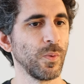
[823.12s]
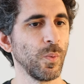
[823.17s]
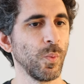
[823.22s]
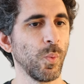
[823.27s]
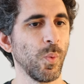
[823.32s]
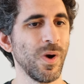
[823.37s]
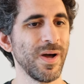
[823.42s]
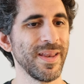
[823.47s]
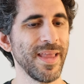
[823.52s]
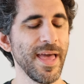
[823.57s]

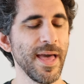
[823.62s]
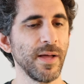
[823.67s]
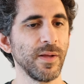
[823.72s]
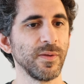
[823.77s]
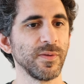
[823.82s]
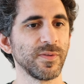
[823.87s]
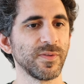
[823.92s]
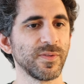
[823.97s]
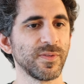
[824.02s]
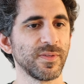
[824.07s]
what
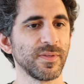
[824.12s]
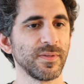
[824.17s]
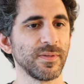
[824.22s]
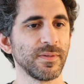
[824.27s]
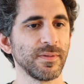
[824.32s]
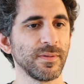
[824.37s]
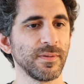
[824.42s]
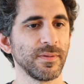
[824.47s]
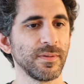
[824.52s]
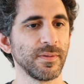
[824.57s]
else
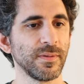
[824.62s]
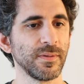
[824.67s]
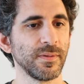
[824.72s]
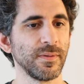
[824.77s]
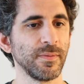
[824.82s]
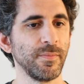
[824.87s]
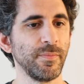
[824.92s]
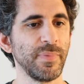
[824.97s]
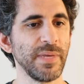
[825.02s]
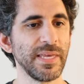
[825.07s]

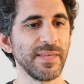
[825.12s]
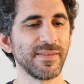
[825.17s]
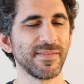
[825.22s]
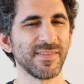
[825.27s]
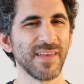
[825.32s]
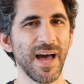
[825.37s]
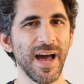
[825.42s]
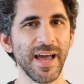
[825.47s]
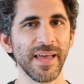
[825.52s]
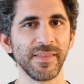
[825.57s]

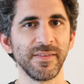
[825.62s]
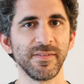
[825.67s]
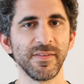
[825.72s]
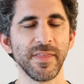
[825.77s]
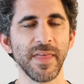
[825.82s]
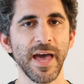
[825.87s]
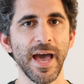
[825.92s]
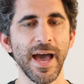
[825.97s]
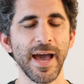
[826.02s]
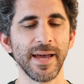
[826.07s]
besides
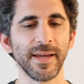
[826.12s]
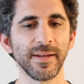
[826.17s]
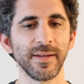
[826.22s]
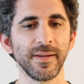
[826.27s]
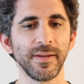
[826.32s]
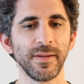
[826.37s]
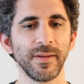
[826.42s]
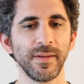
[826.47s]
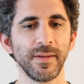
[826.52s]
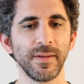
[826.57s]
that,
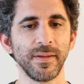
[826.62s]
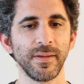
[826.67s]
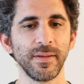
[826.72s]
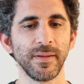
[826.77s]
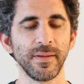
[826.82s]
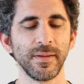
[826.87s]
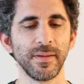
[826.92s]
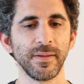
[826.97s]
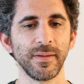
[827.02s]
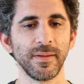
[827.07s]

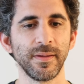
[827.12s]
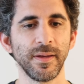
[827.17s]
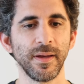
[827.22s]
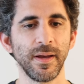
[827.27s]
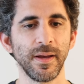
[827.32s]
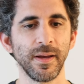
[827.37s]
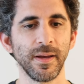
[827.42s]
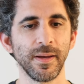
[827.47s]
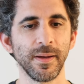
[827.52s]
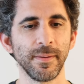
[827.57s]

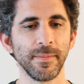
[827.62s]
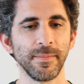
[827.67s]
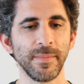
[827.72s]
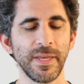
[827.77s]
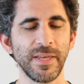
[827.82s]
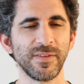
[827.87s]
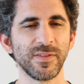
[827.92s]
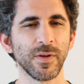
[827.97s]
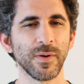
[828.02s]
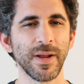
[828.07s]
um,
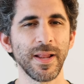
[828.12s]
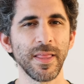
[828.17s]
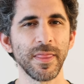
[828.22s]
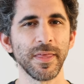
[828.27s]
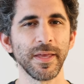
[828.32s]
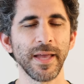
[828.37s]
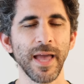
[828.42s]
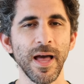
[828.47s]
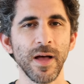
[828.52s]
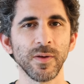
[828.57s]
is there
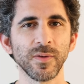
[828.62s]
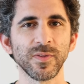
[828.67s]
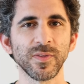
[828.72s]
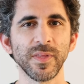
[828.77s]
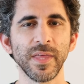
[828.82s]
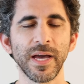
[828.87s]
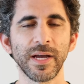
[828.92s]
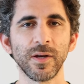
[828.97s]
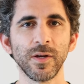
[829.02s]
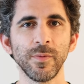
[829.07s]
anything else
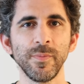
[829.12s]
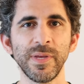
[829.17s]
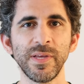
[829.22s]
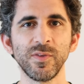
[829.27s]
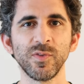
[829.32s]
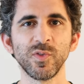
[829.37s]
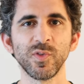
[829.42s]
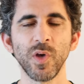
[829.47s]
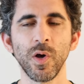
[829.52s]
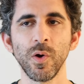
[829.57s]
that could be
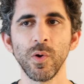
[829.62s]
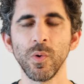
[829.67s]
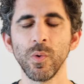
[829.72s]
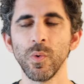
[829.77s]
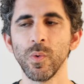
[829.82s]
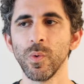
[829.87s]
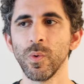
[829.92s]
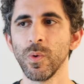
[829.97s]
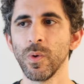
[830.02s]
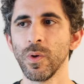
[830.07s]

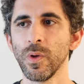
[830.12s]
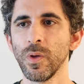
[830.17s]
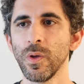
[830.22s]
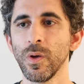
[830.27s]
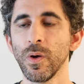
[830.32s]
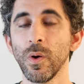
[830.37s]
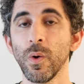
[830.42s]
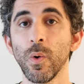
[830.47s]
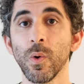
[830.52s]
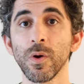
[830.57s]
so
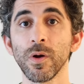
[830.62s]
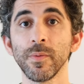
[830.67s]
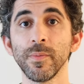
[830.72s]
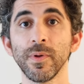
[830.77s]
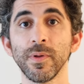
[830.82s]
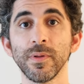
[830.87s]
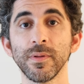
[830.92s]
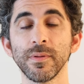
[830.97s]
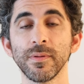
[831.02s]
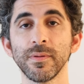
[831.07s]

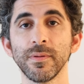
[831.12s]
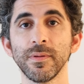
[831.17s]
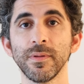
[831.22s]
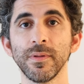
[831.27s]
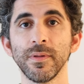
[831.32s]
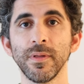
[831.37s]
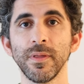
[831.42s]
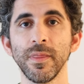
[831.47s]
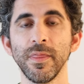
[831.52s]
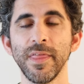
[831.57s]
horrible
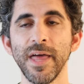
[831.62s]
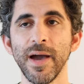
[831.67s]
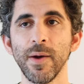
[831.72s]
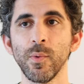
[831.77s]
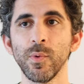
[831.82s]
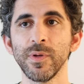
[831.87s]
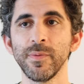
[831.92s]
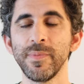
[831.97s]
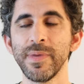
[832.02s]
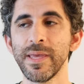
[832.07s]
that
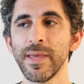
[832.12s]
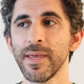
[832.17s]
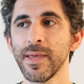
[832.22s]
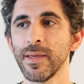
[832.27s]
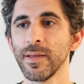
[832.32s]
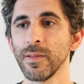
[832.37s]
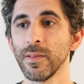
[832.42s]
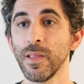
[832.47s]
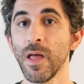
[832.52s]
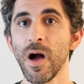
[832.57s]
would
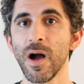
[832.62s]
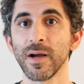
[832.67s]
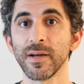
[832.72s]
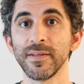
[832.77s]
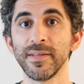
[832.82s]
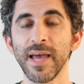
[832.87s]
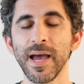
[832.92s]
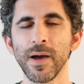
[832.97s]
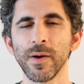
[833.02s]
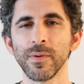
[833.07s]
be
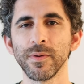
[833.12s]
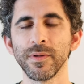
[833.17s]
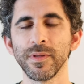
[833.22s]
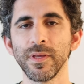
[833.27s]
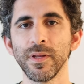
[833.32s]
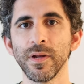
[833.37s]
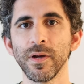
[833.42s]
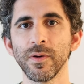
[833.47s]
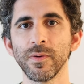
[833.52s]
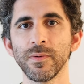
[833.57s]
locked down
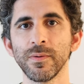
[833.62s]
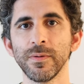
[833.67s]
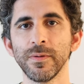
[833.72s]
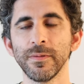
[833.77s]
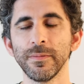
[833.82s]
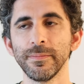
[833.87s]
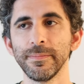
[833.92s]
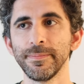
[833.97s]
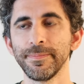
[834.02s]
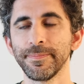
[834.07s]
you know
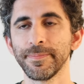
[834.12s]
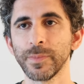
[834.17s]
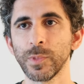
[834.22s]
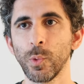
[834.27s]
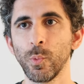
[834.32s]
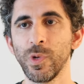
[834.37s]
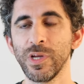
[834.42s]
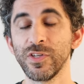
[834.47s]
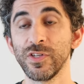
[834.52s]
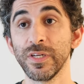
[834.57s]

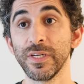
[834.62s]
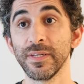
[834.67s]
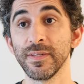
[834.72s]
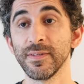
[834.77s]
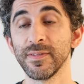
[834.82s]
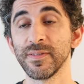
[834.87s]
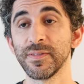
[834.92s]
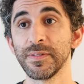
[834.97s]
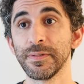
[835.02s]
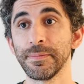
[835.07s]
which
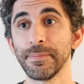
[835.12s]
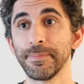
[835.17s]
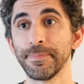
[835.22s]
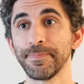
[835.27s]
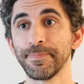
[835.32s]
is